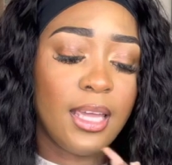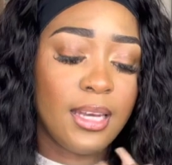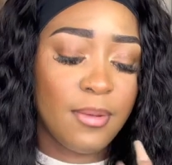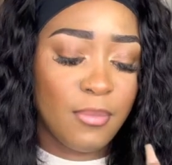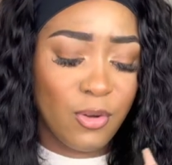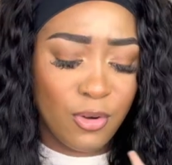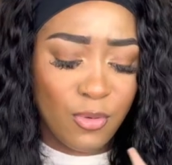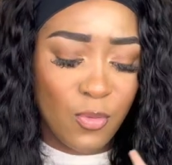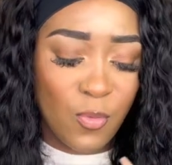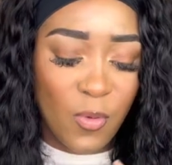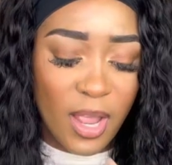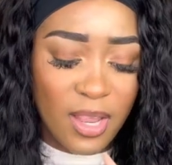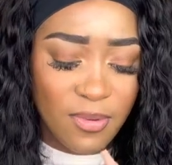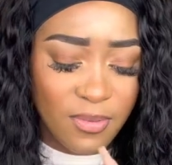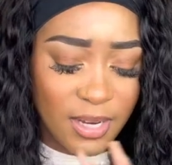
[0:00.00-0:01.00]
and I'm gonna
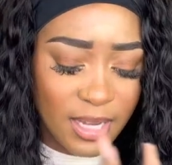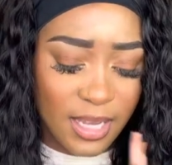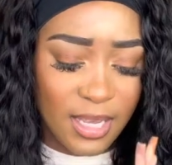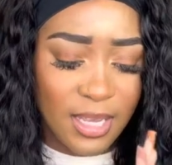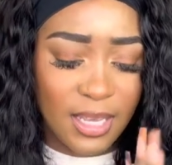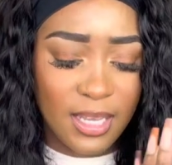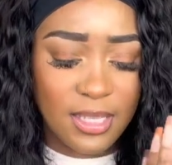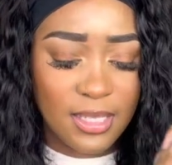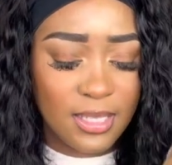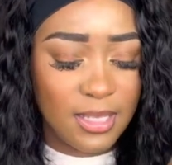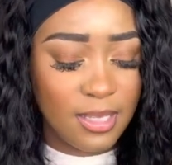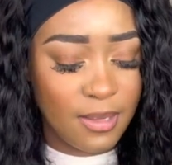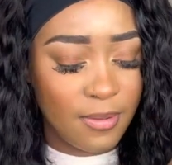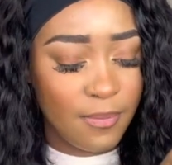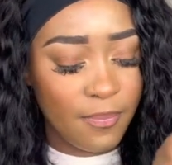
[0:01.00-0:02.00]
wear
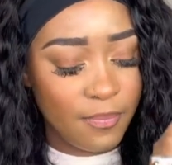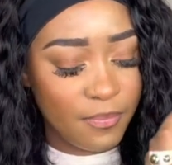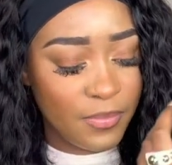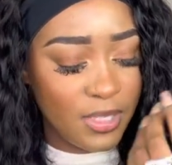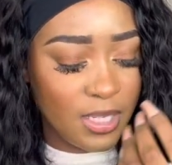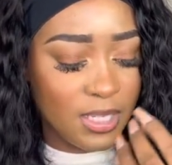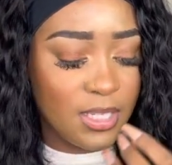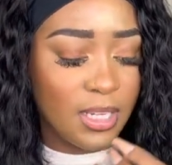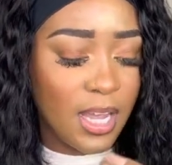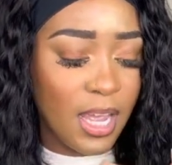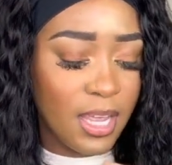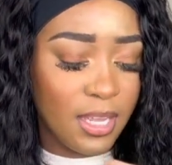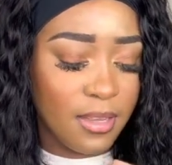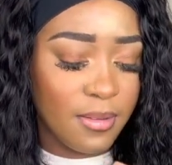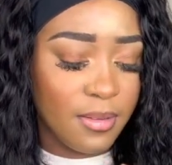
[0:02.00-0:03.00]
it
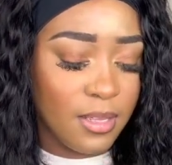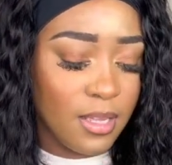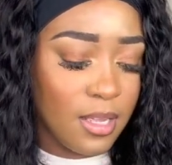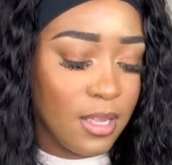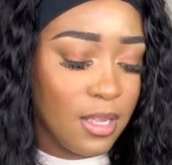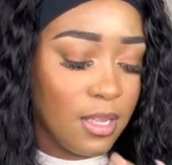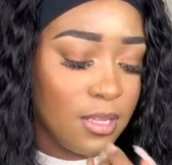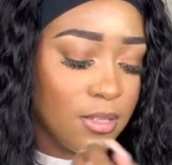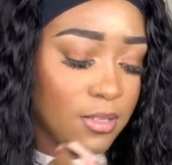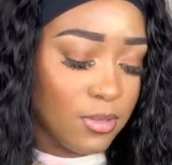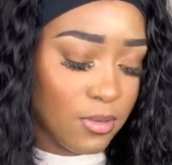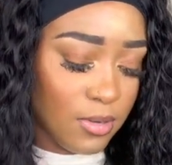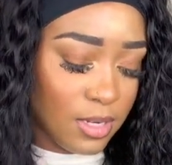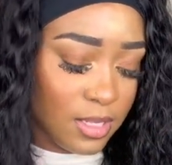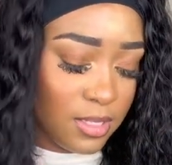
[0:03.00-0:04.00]
today.
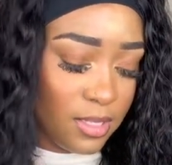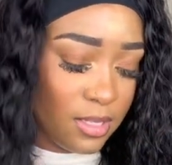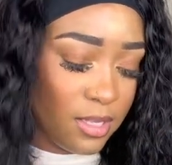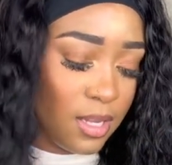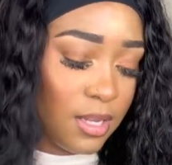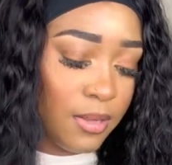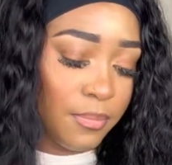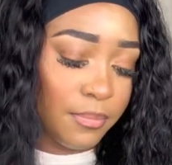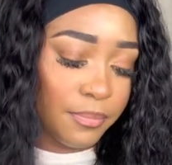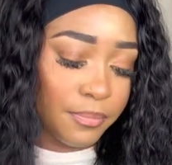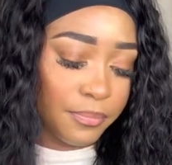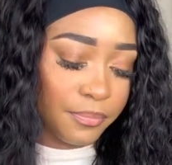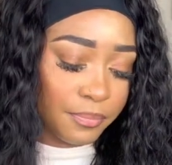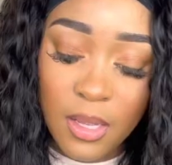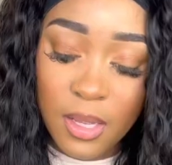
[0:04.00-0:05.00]
So let's see,
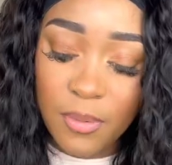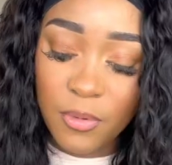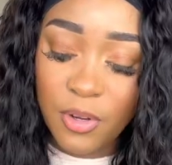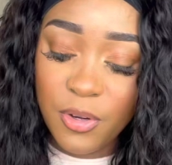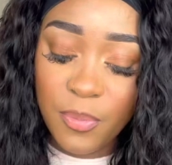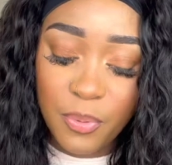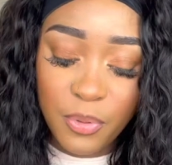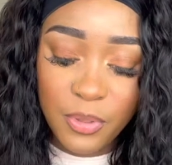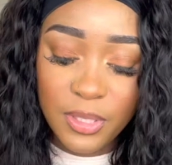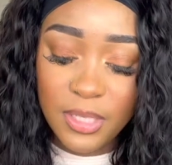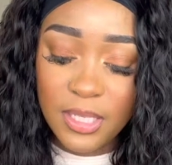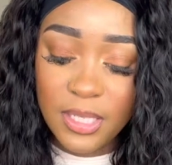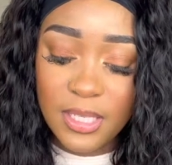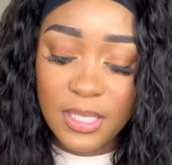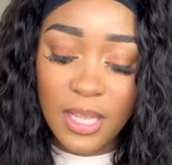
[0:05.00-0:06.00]
I'm gonna put
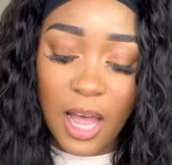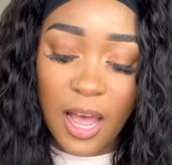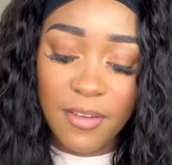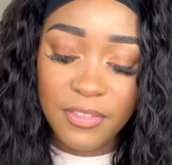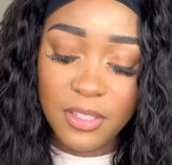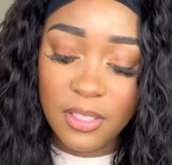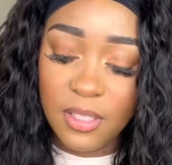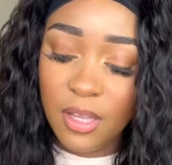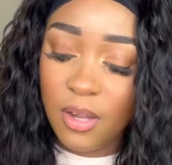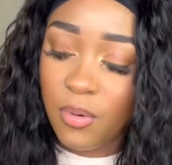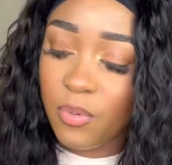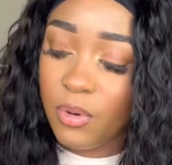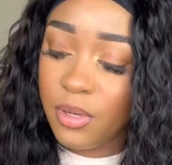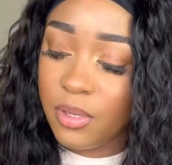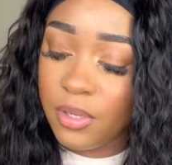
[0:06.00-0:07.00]
these
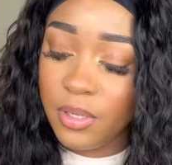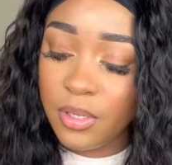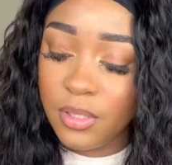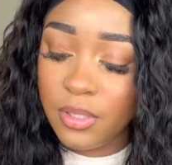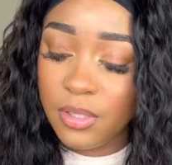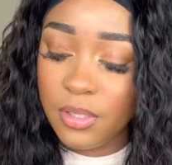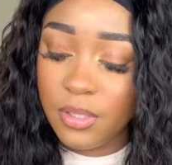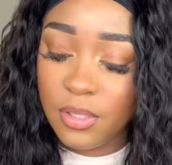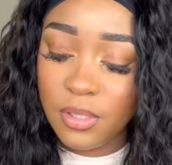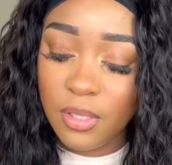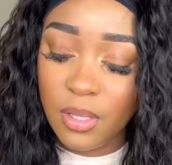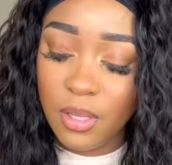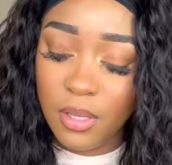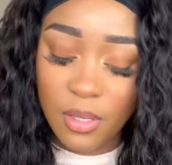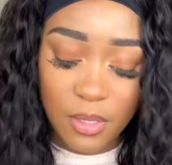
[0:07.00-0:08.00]

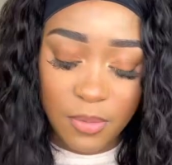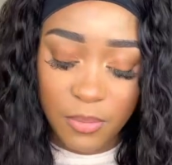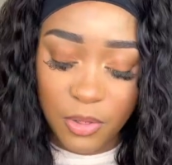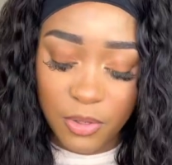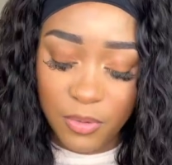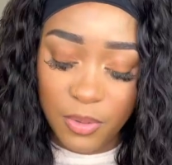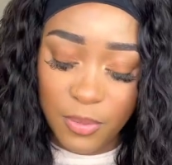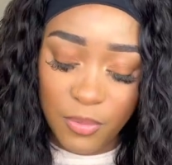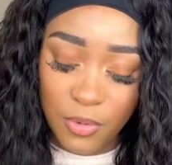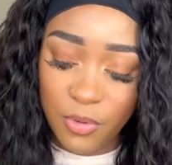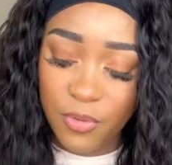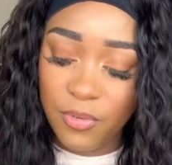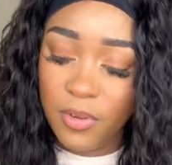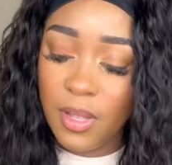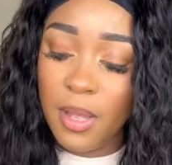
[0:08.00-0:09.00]
afterwards. I'm gonna
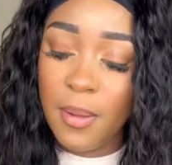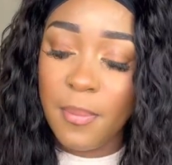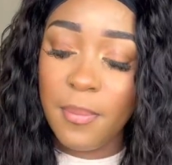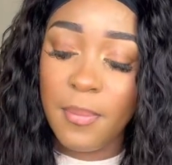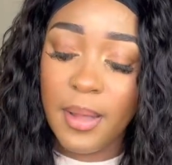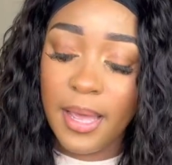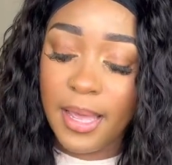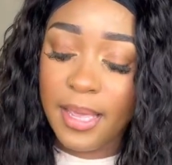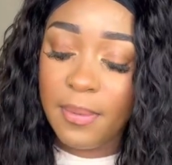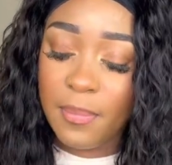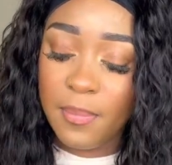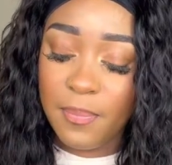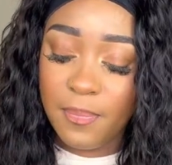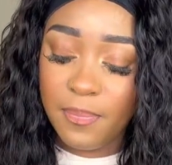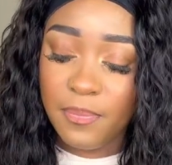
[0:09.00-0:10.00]
remove my
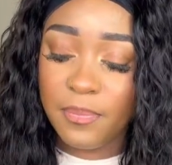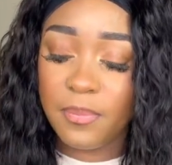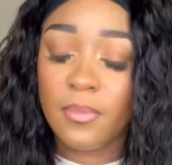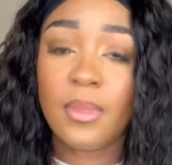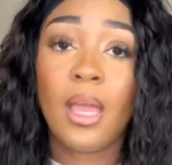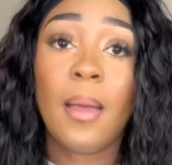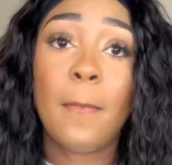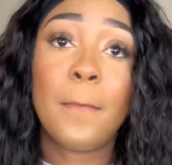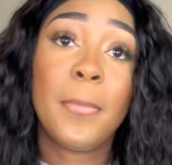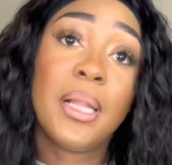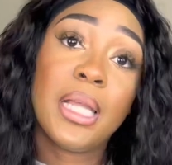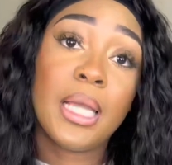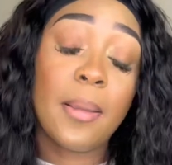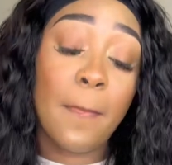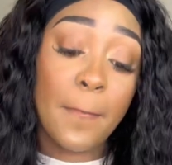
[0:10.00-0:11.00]

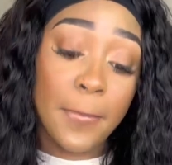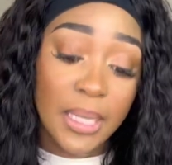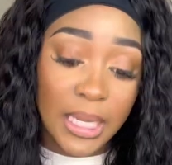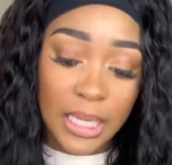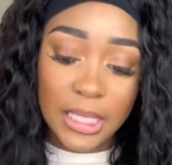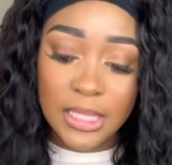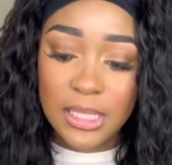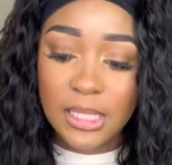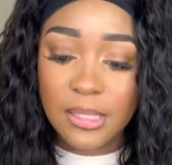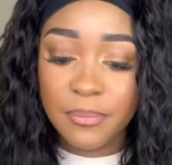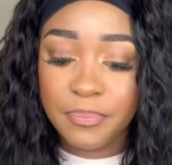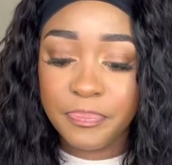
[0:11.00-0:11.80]
bling blings.